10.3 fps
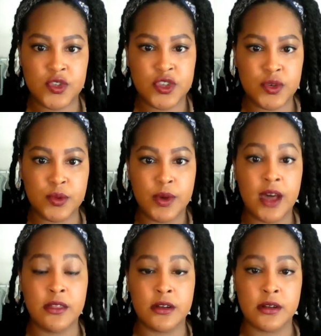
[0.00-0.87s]
to
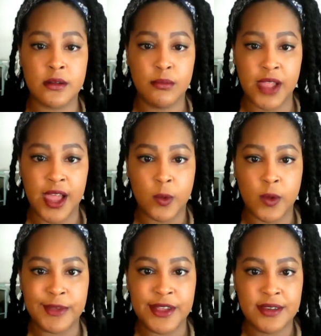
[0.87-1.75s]
other Black
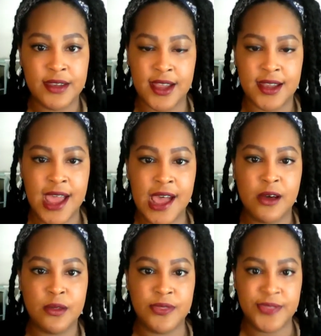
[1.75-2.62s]
women and
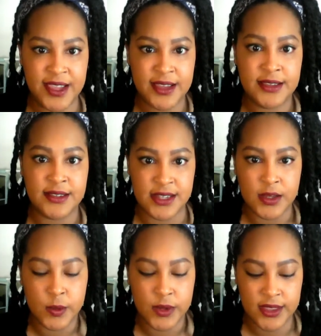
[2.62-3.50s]
how they
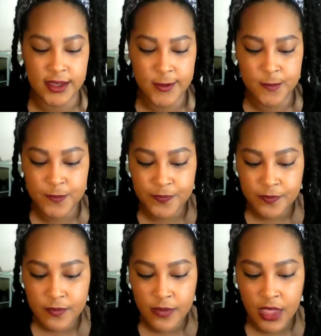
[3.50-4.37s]
deal with it.
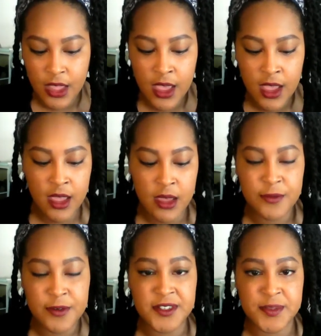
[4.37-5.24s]

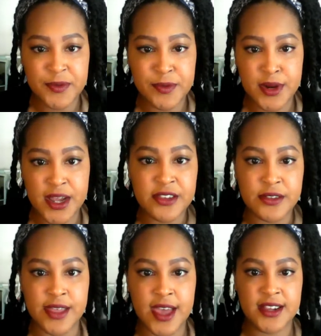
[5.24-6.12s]
First, before I
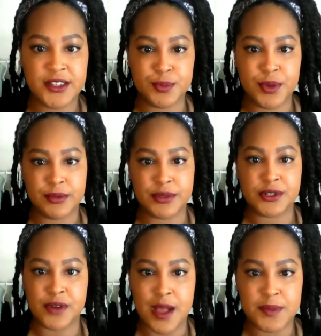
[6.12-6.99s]
do that, I should probably
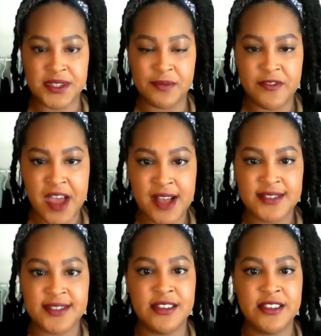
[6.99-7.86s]
drop some
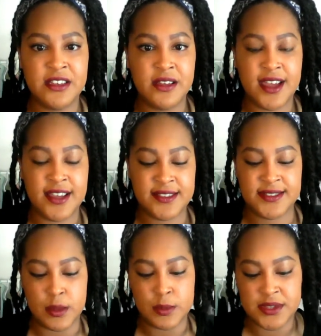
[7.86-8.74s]
facts on you
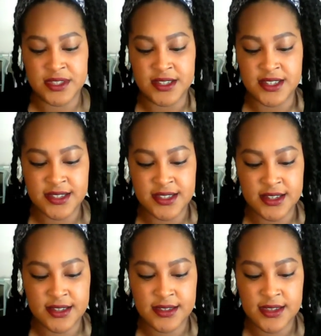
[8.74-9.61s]
guys, some
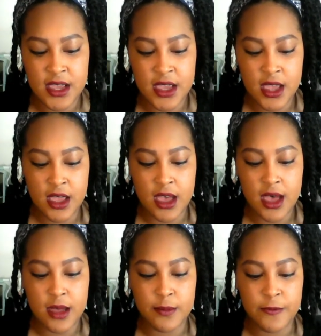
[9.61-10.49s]
statistics.
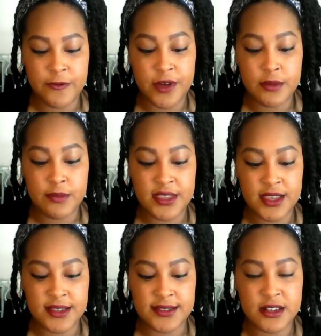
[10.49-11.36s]
From
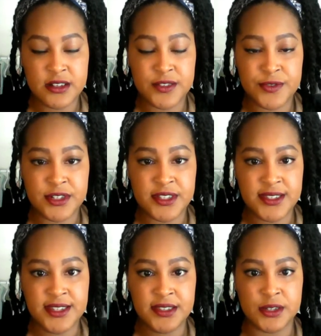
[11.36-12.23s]
the Centers for
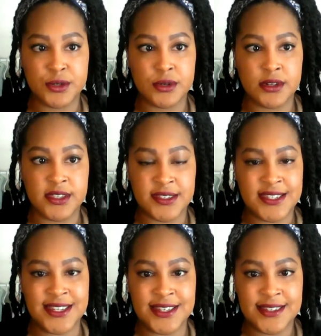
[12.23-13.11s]
Disease Control, the
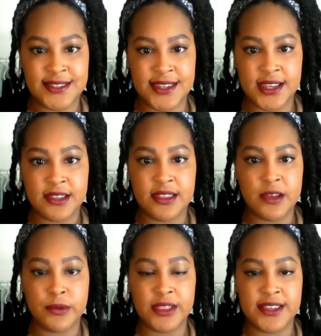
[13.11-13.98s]
CDC.
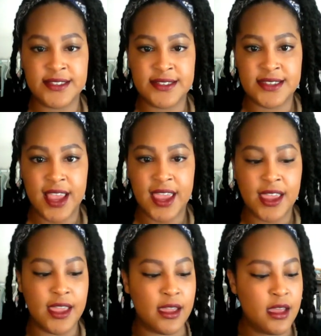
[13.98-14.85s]
They released
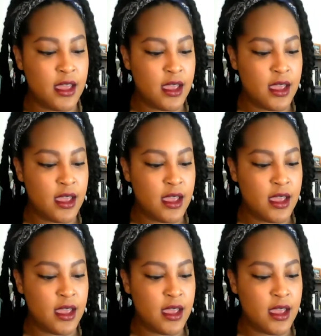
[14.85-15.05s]
a